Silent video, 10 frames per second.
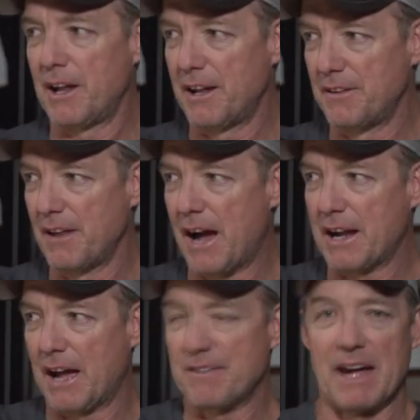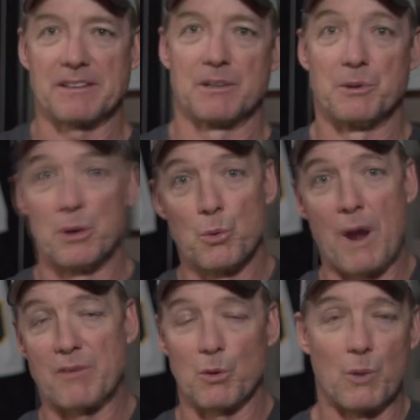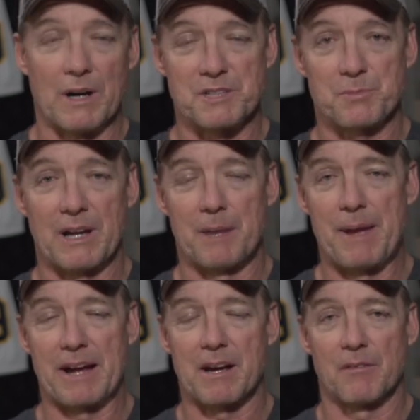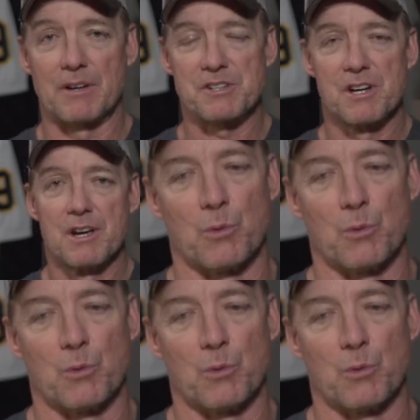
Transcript: and I got that dude, whoever it was playing man coverage.